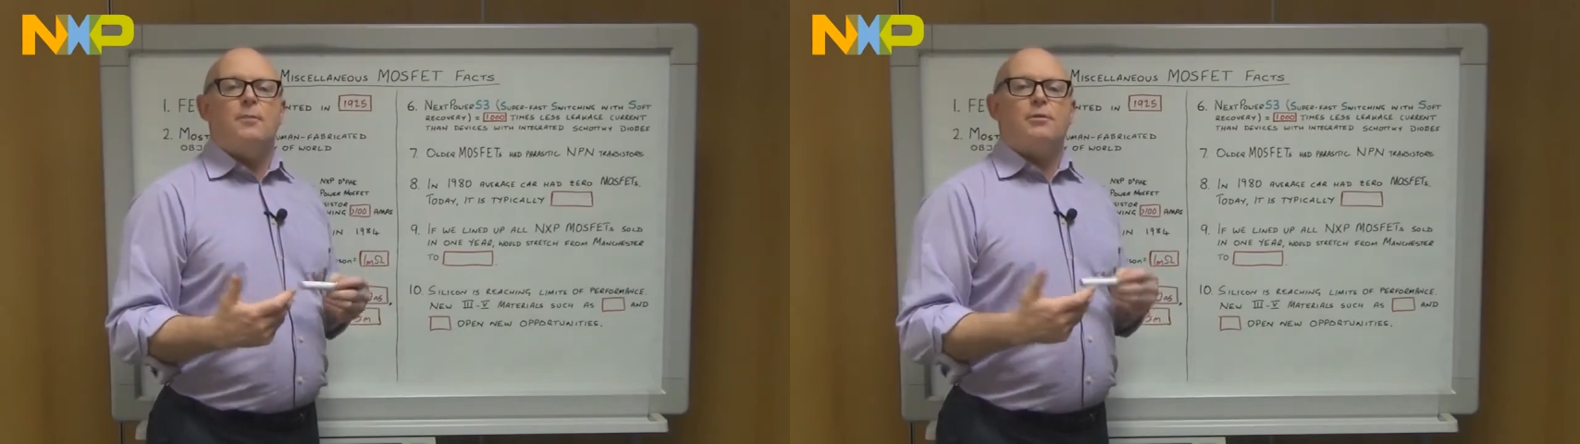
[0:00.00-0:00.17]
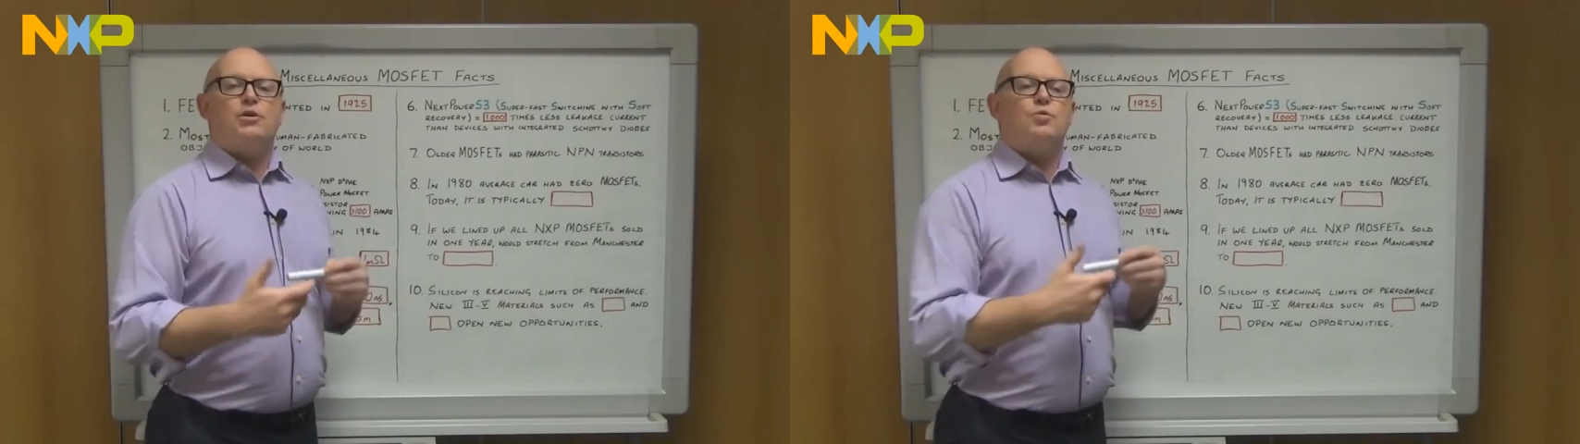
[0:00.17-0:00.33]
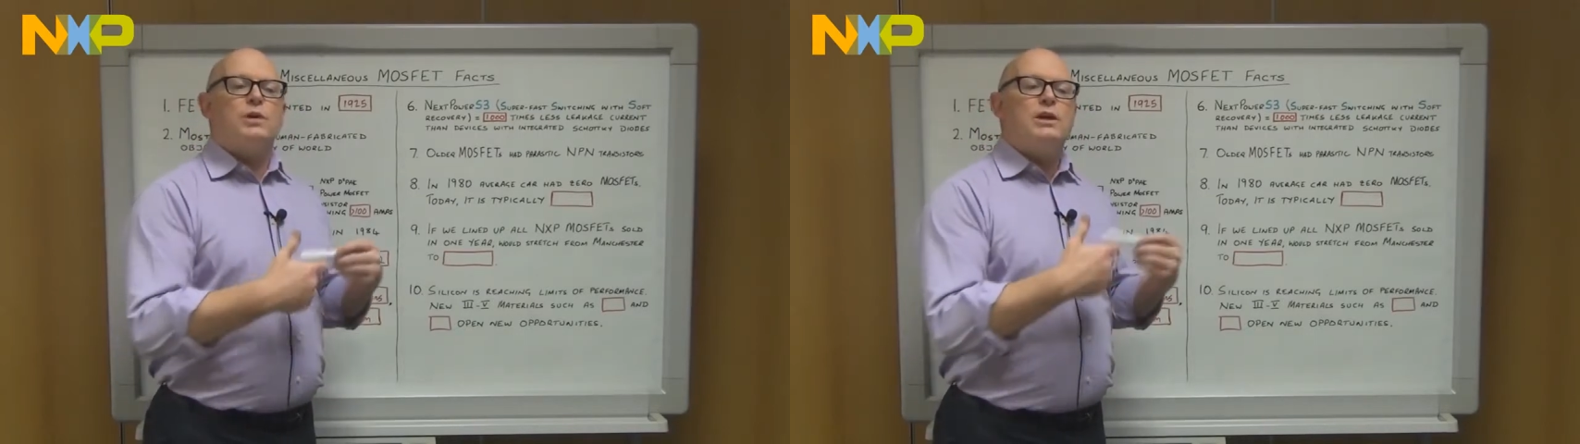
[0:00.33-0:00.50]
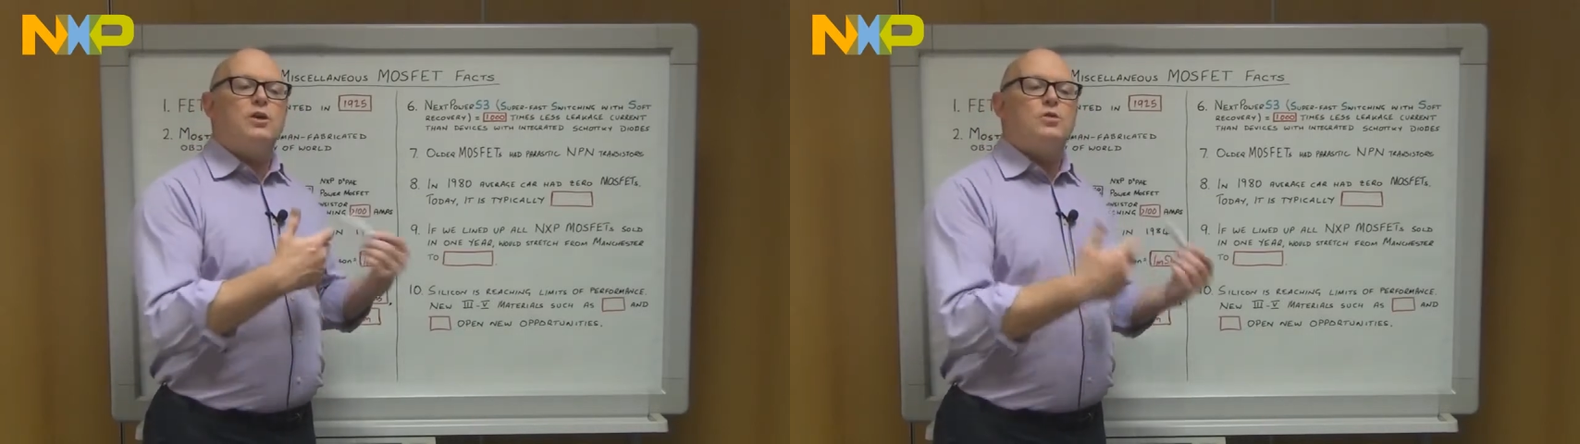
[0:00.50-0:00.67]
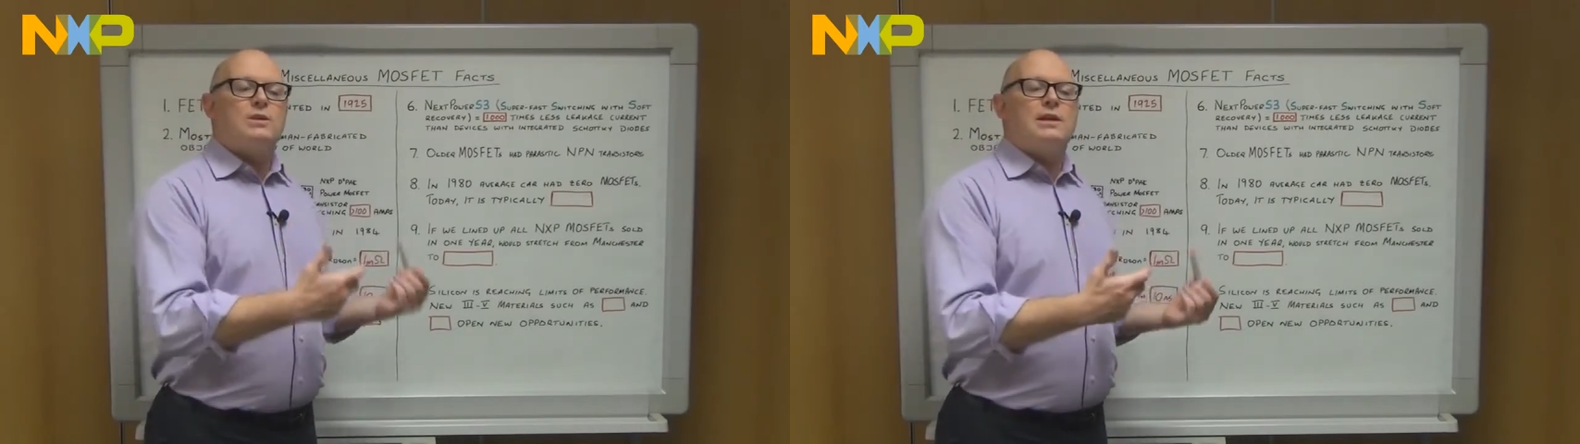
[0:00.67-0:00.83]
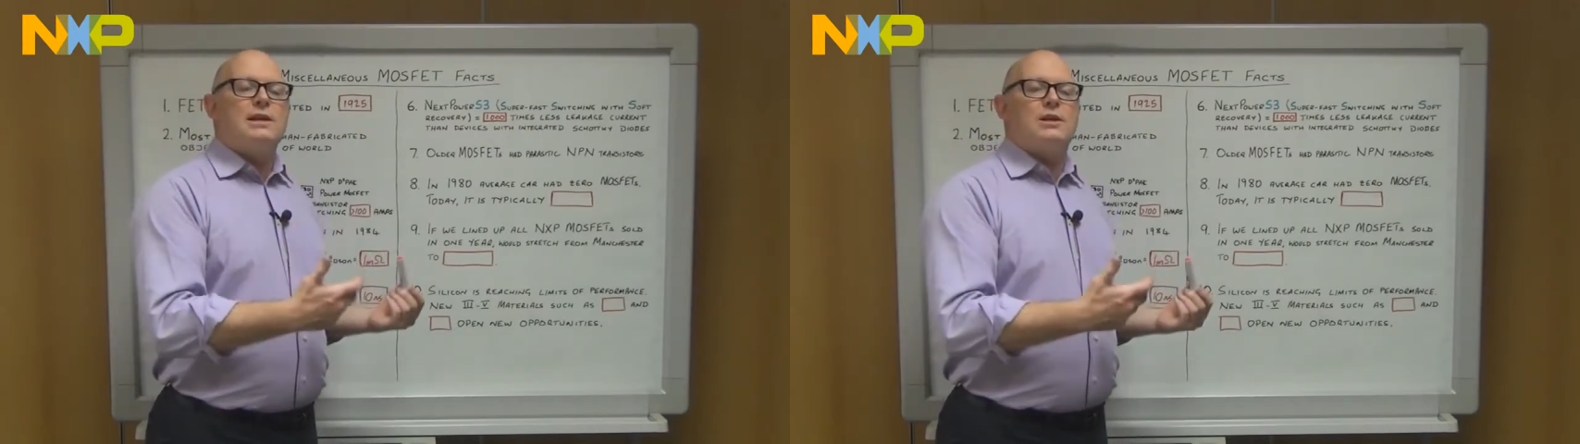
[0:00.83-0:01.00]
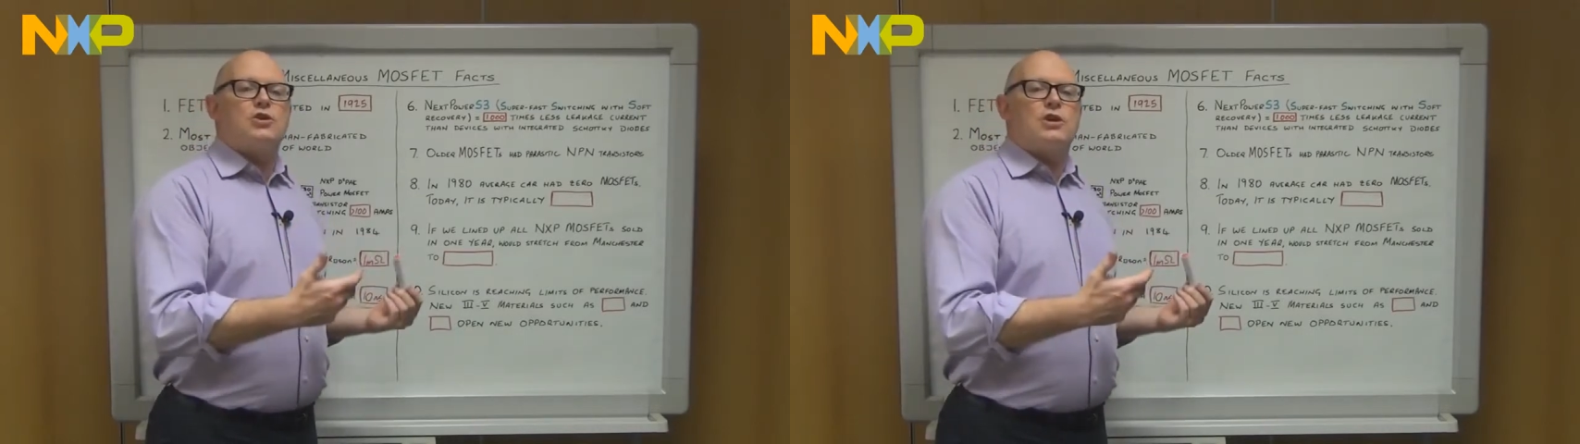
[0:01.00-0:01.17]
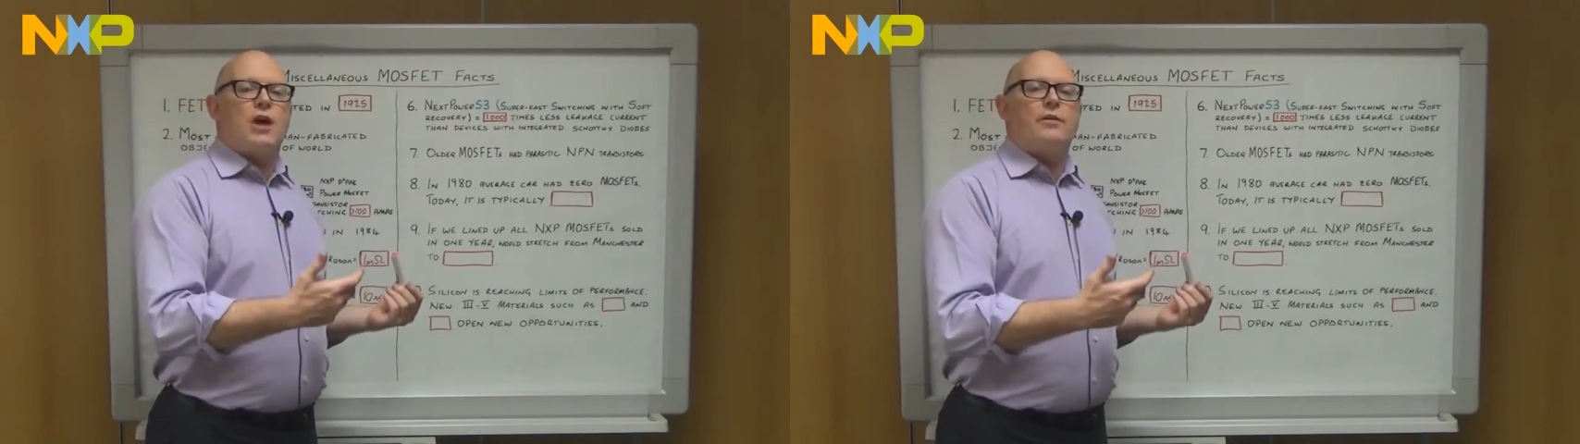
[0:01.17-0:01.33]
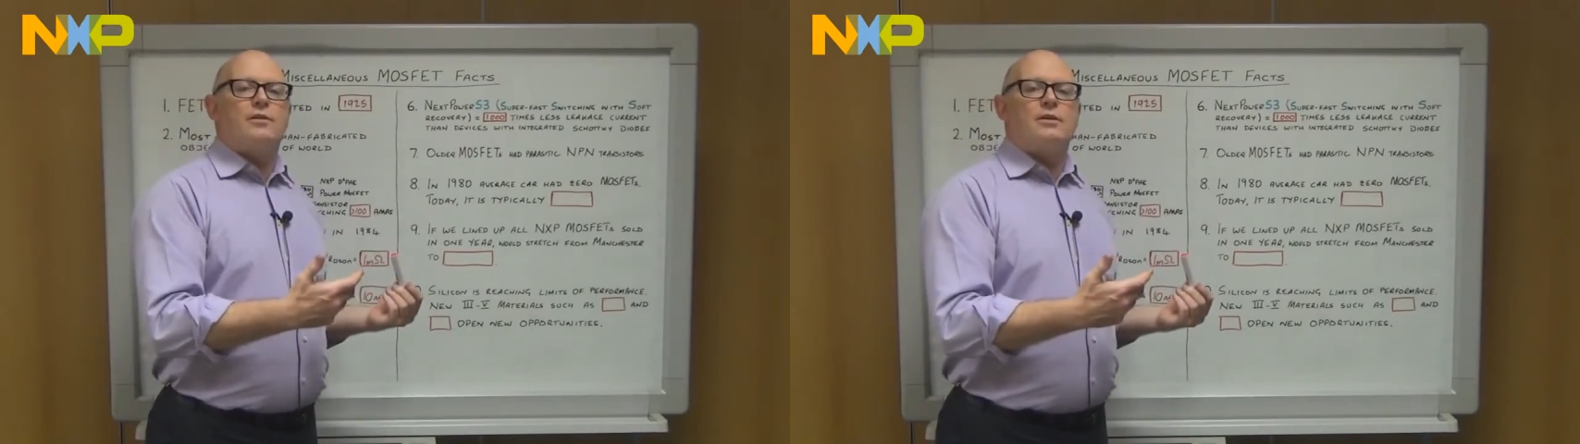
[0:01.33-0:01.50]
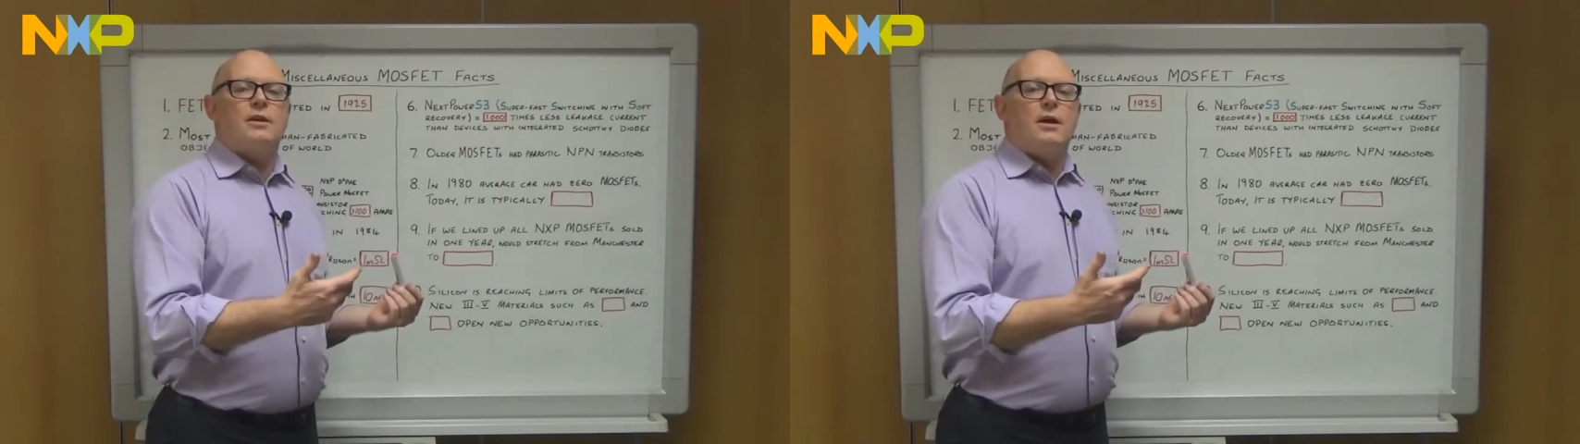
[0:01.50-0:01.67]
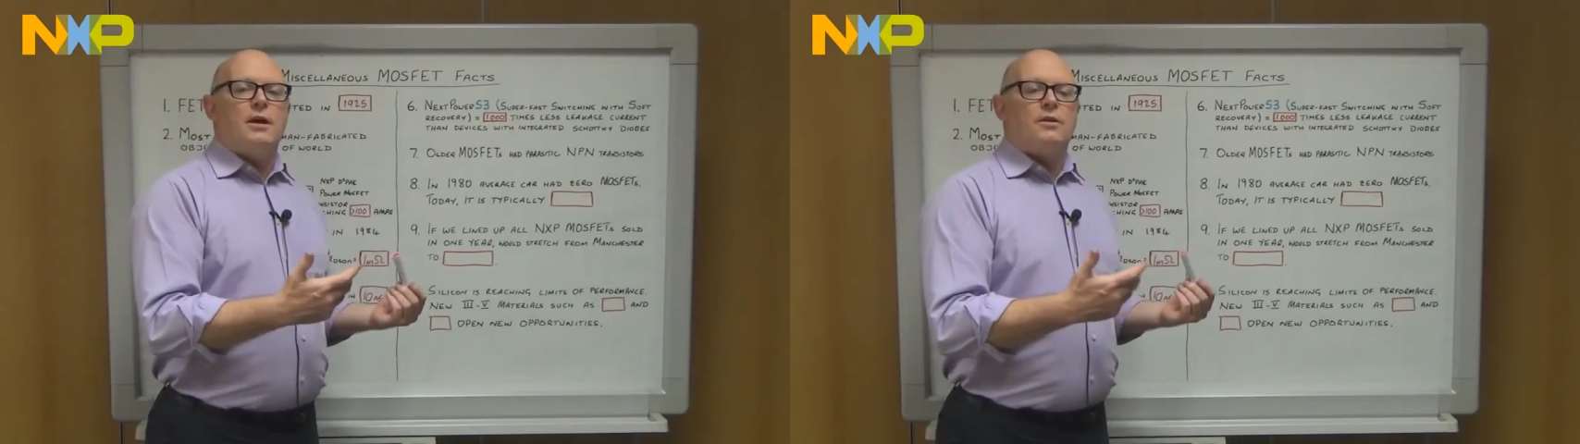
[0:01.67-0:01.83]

because we use leakage current